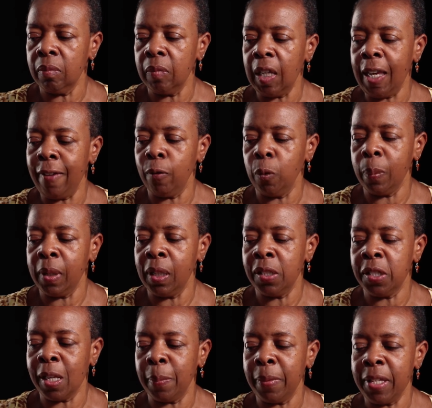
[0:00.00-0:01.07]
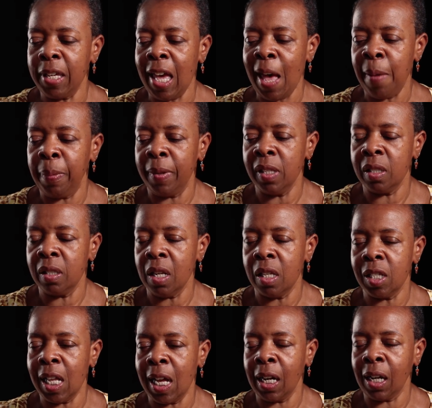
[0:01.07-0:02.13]
even when something happens and it's
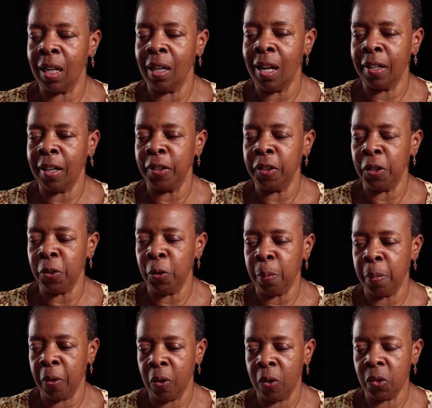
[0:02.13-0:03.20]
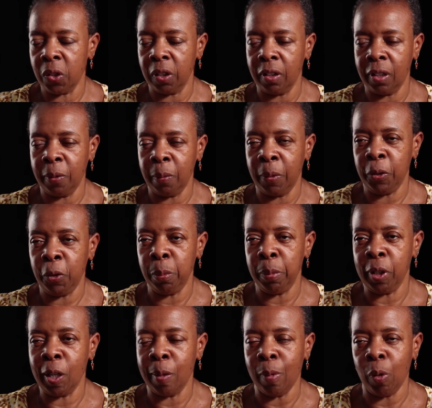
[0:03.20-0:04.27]
not connected to you personally, when you
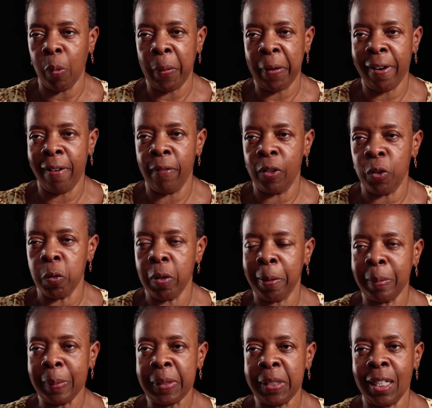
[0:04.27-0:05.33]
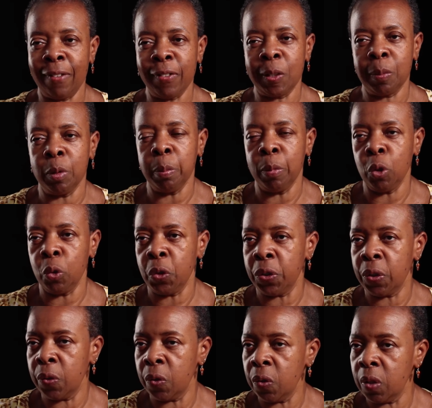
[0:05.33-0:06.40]
become aware of it, you always have some
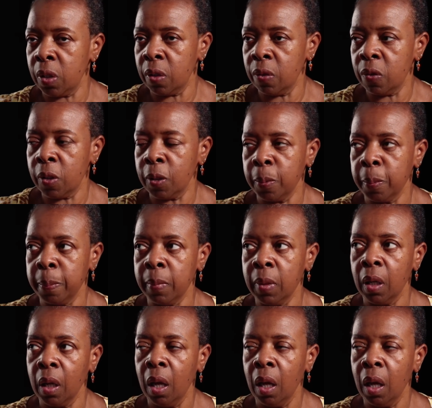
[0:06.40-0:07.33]
emotions and some